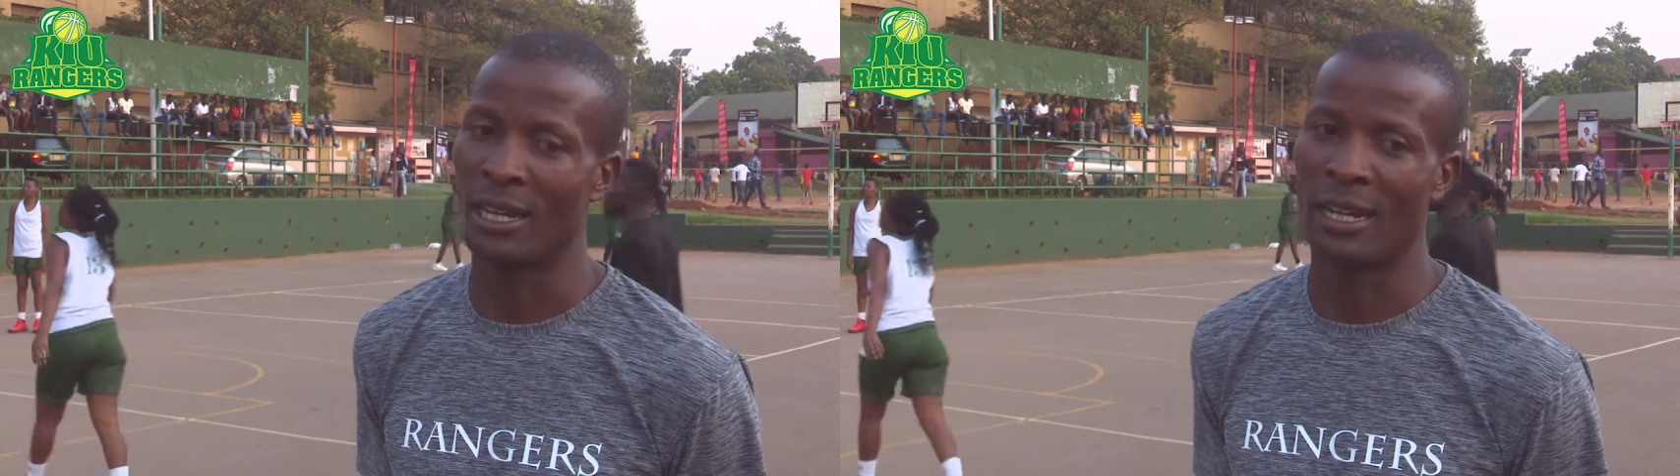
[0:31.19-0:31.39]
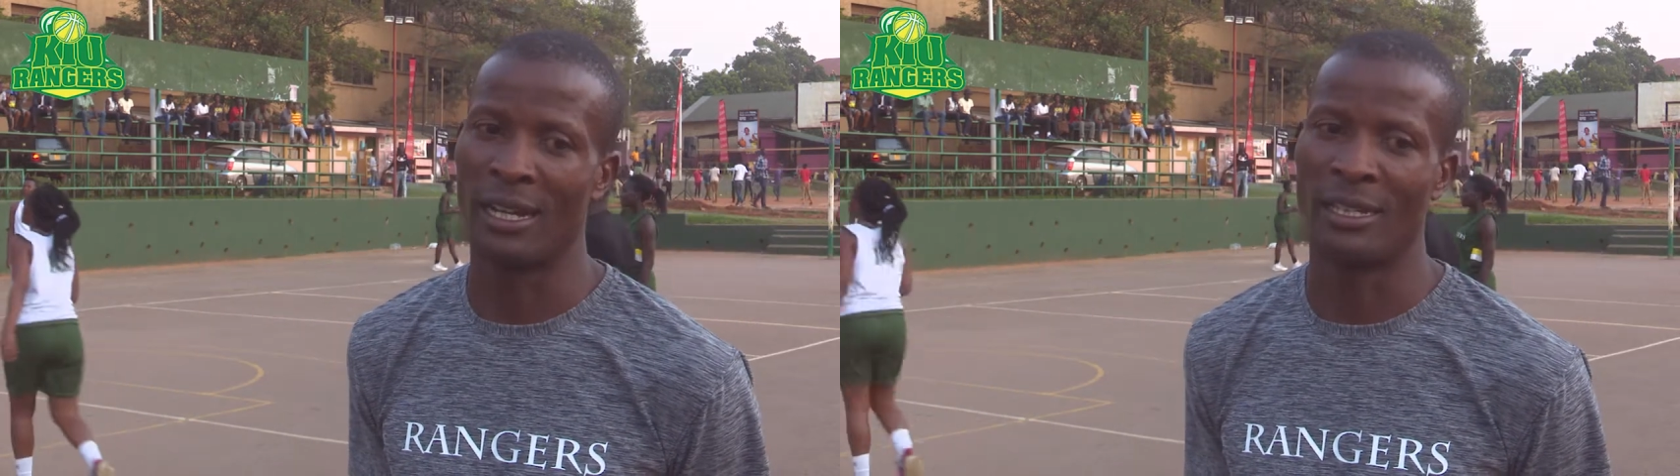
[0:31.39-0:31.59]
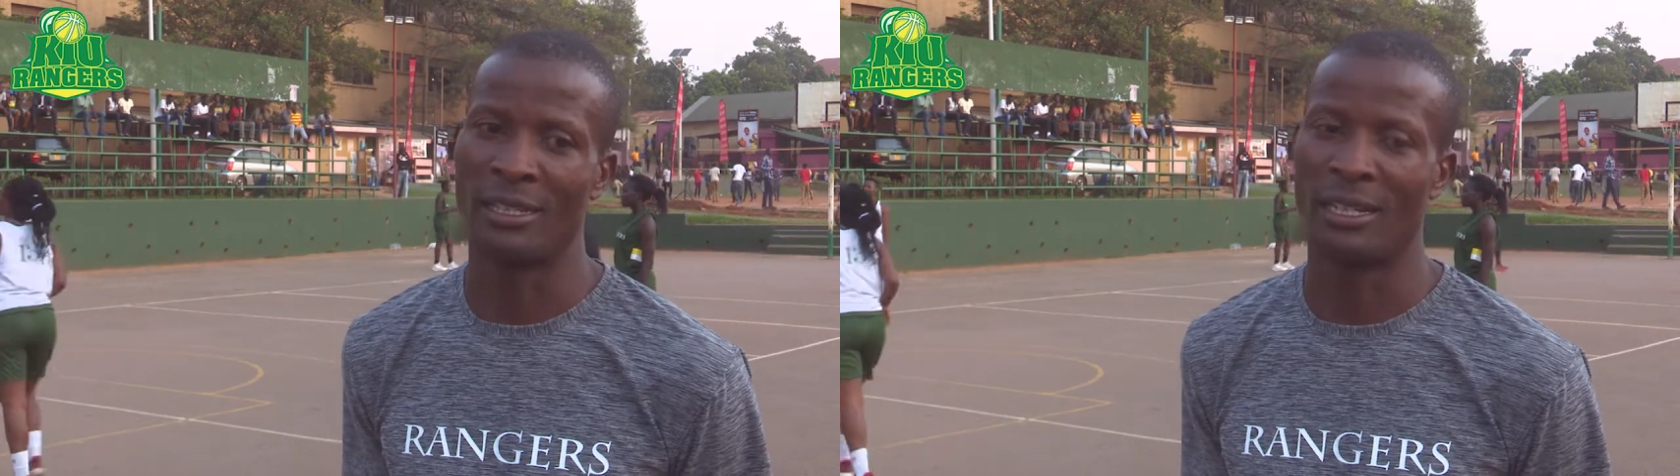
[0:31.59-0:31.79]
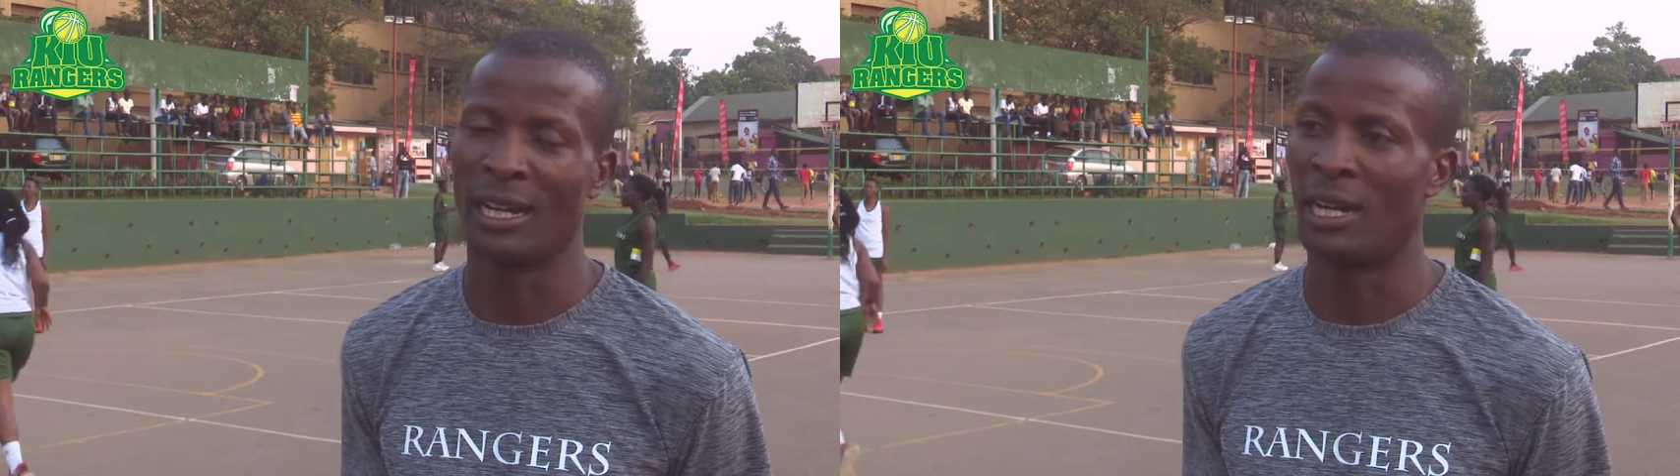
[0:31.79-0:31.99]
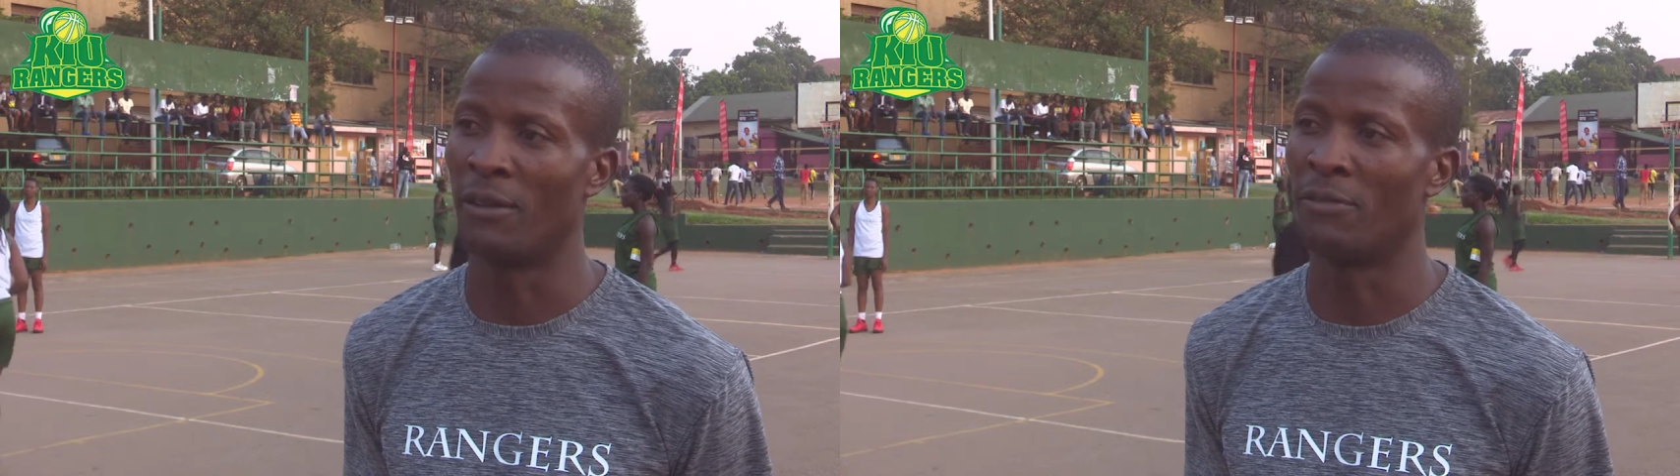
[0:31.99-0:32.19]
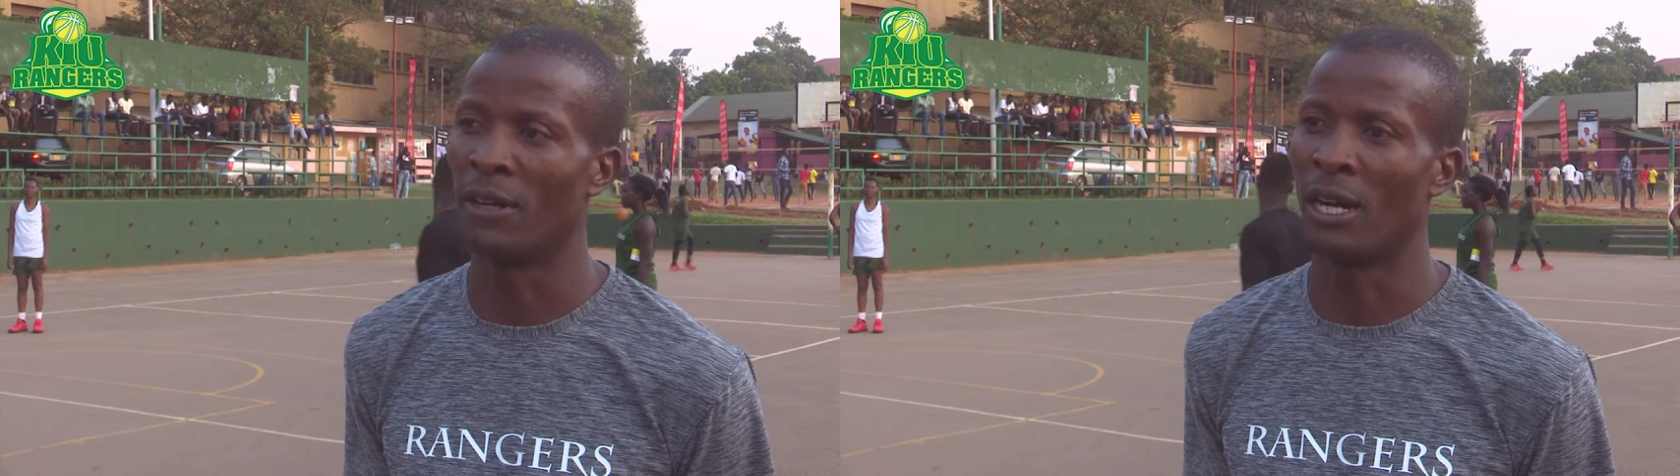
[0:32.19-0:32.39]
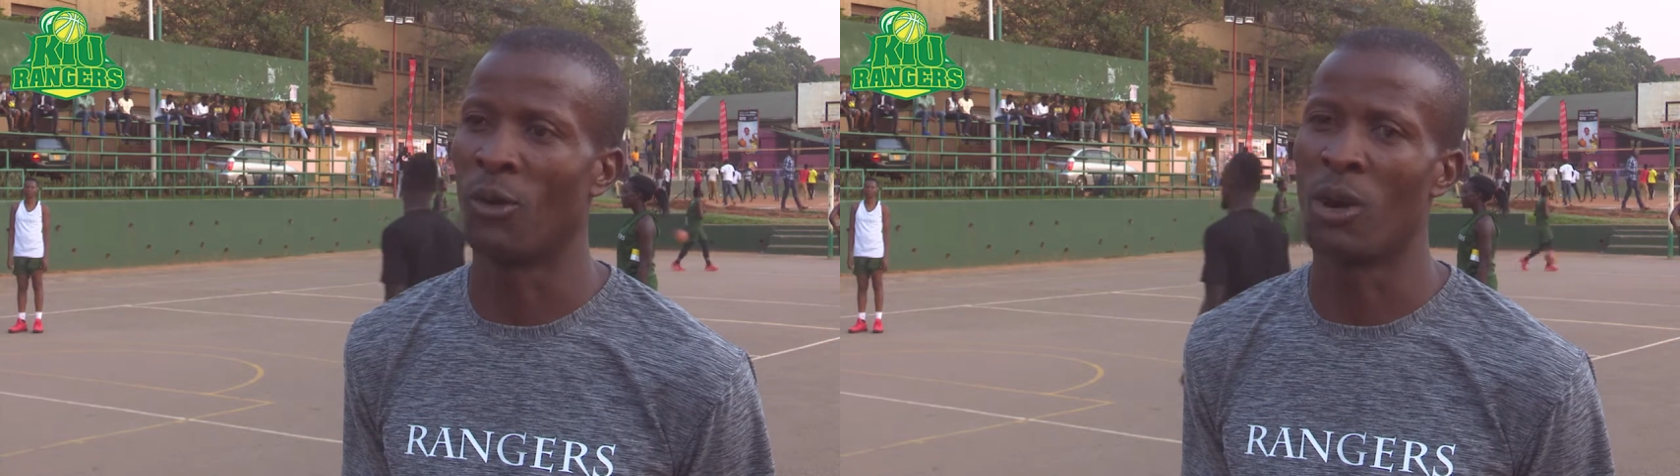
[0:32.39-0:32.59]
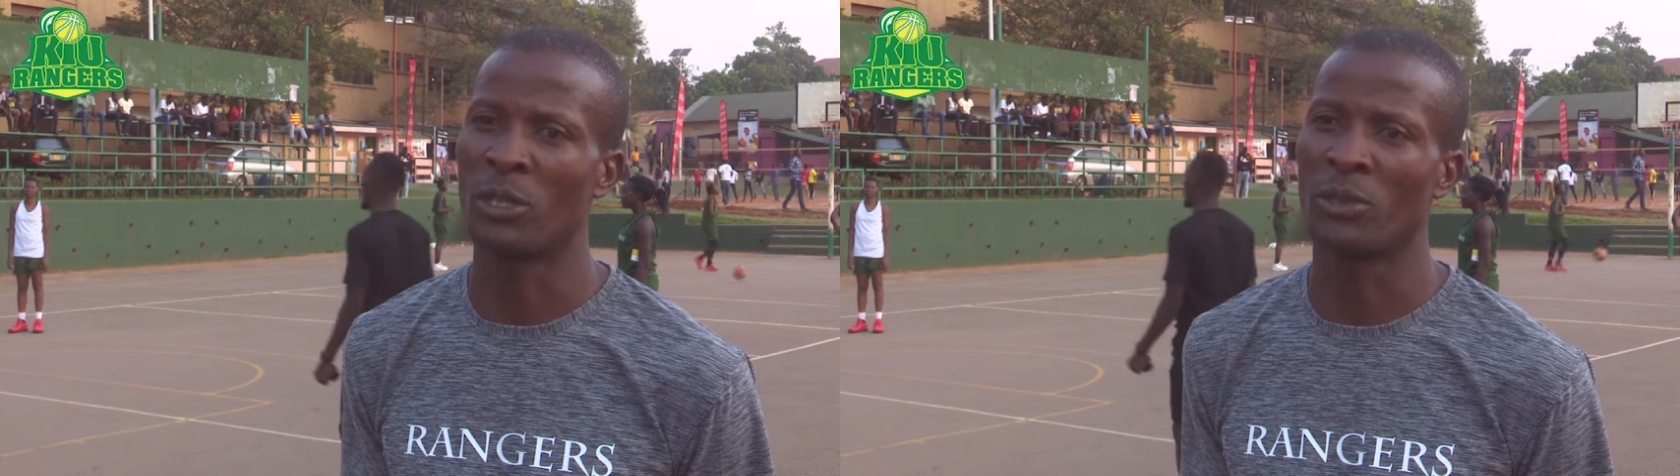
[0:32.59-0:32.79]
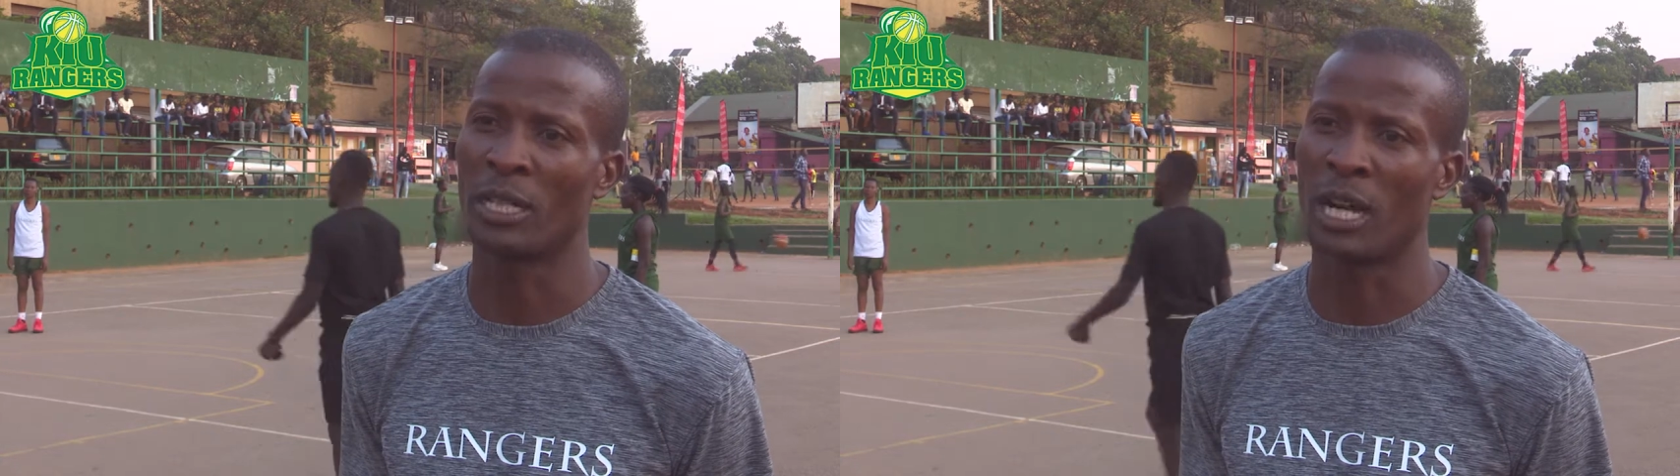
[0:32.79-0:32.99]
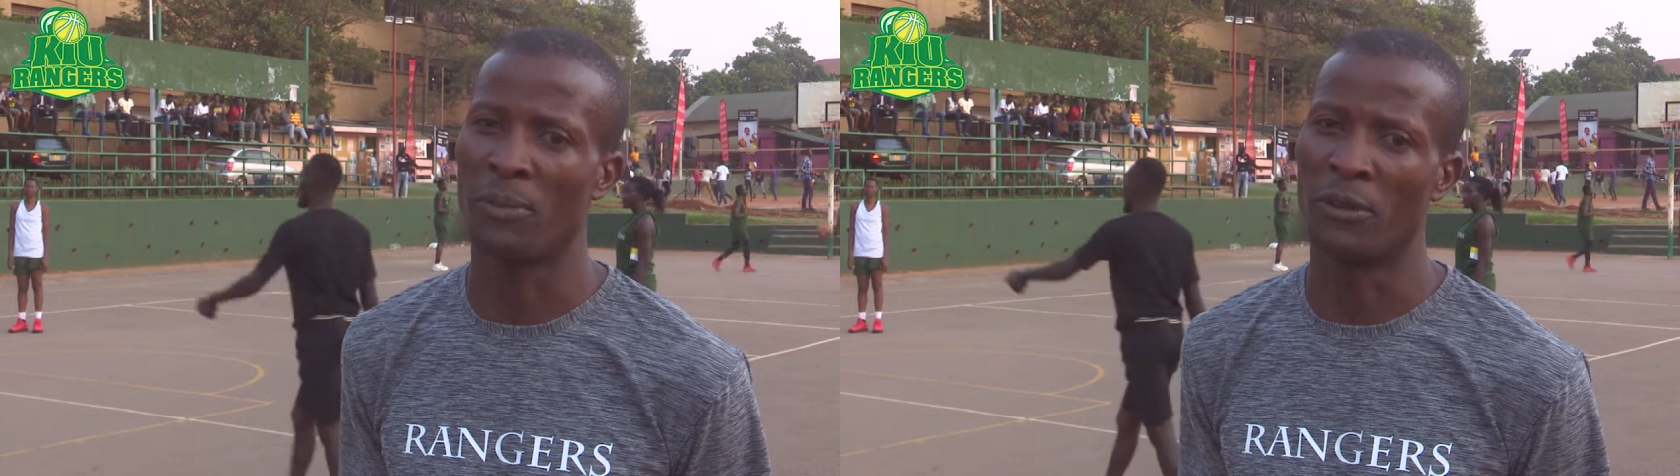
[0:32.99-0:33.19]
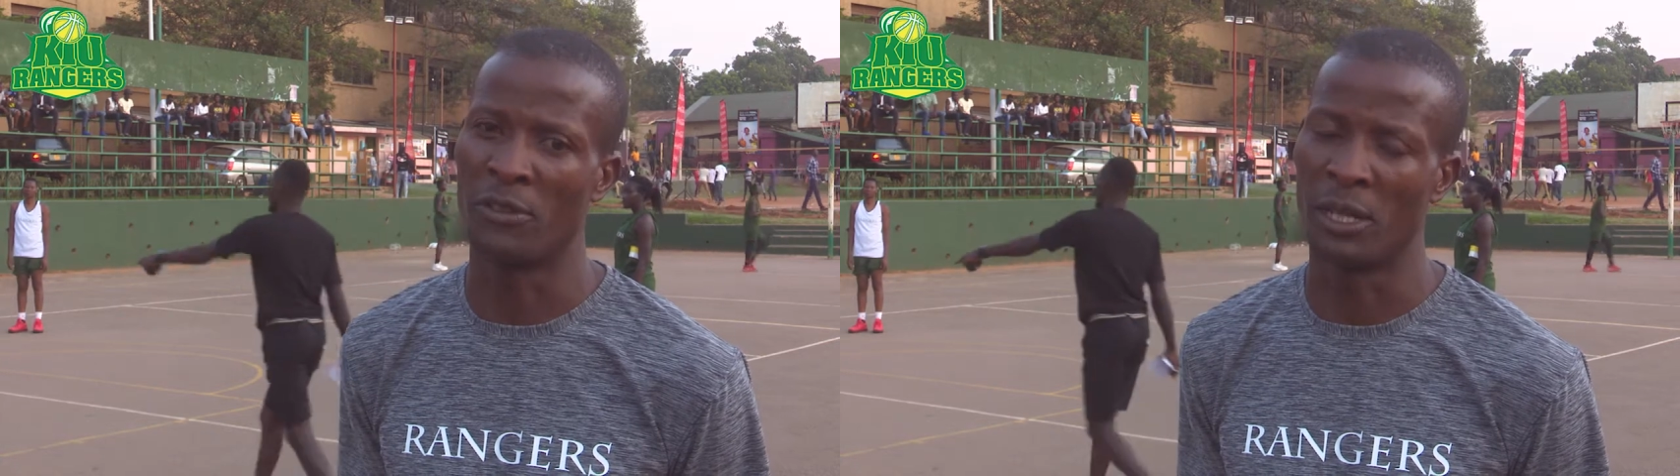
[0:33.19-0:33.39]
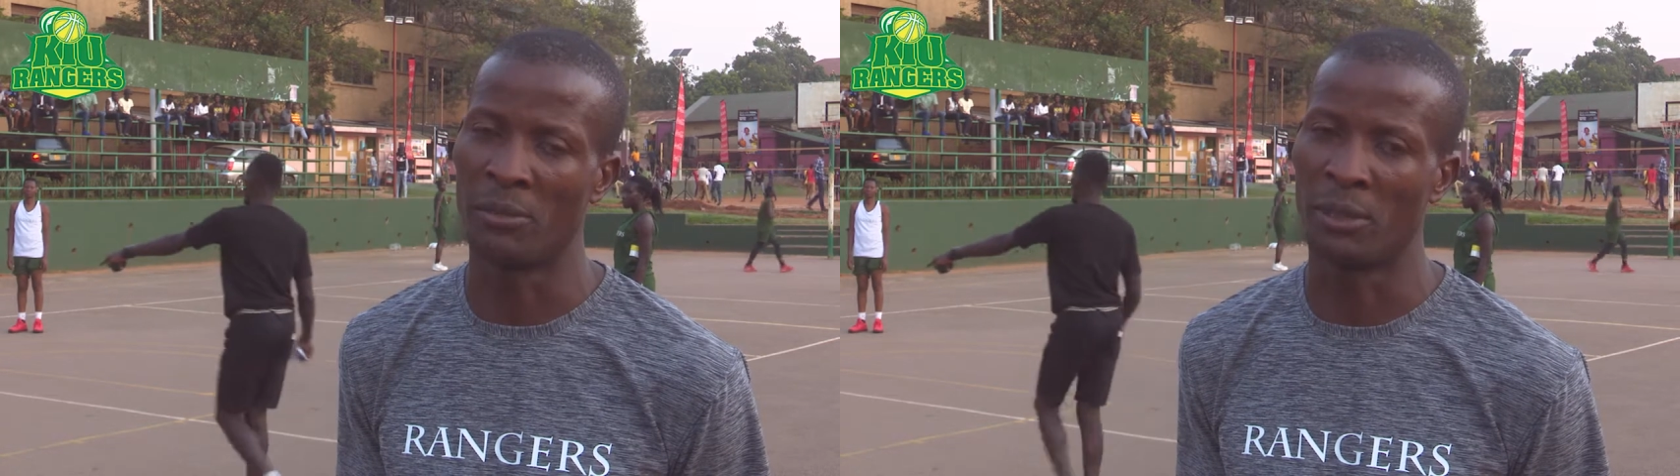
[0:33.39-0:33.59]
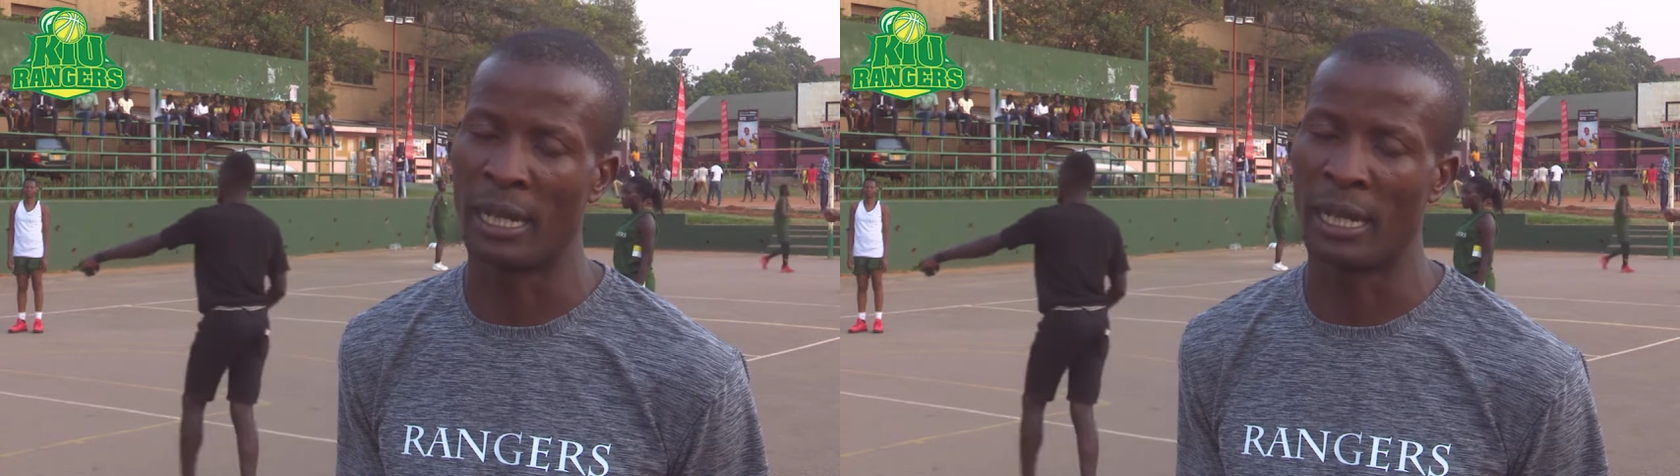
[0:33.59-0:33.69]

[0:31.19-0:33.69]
I have worked with a couple of them,